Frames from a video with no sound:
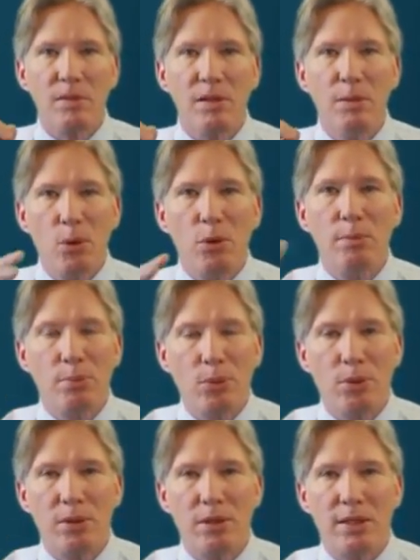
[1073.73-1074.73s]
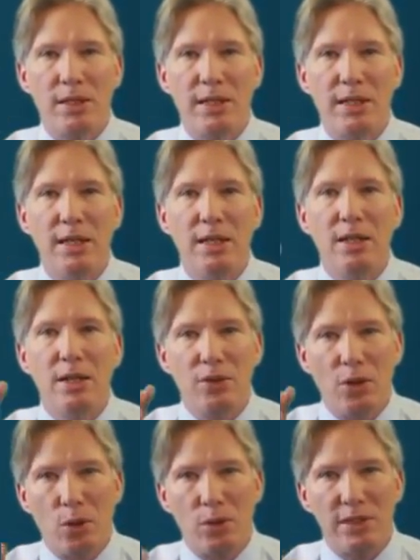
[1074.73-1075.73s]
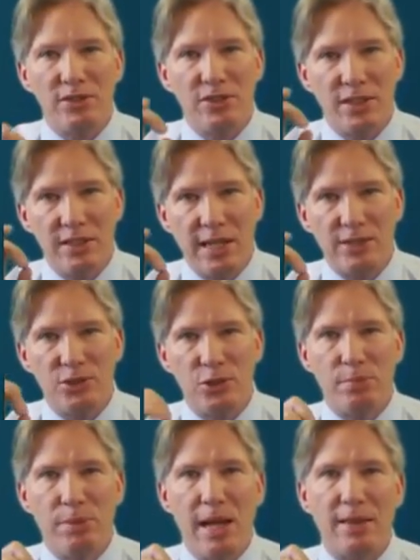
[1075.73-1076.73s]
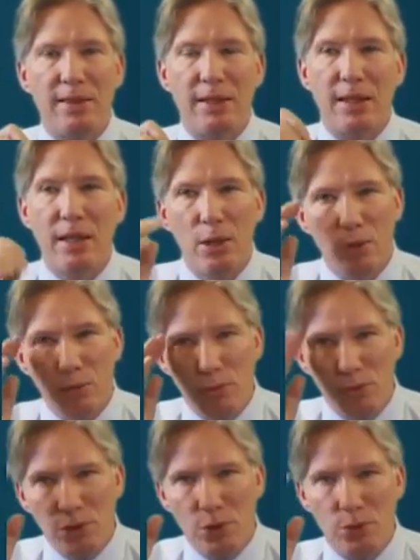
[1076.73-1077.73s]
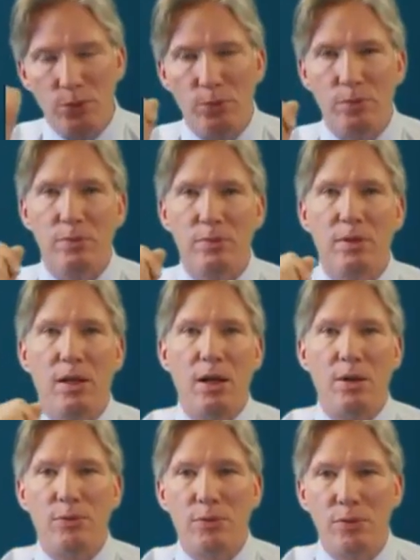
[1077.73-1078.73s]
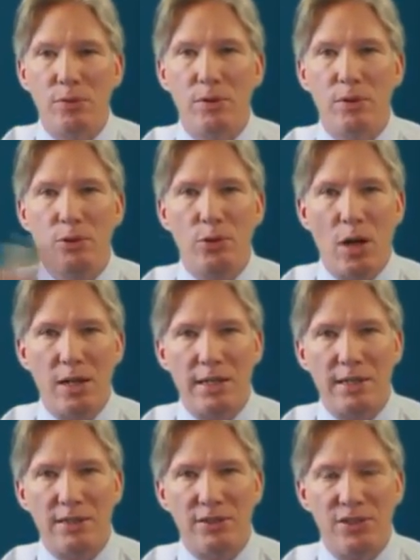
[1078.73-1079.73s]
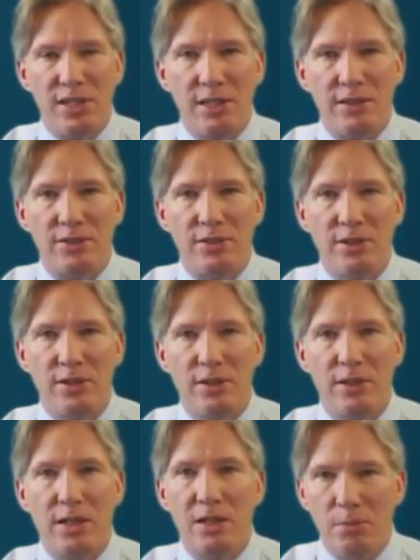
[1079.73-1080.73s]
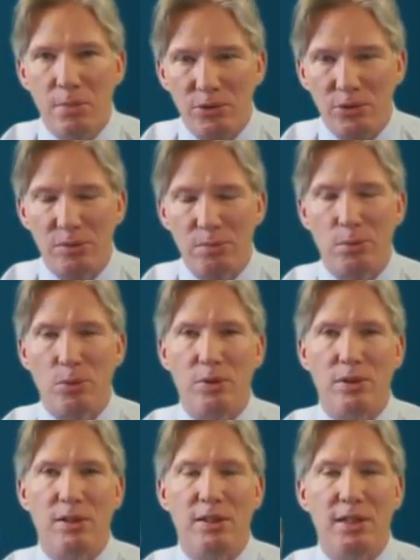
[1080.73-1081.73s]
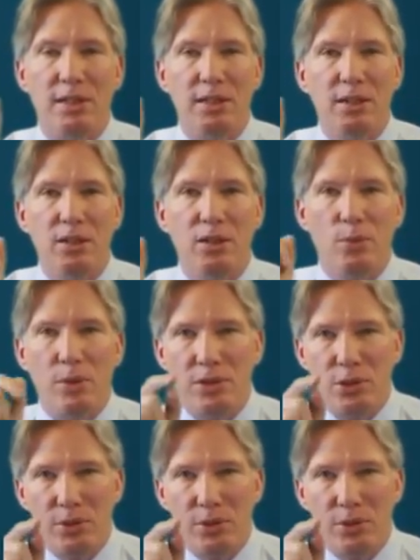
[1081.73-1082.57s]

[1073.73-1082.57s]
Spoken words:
and more importantly, the holistic naturopathic view of chronic disease, and most importantly, what you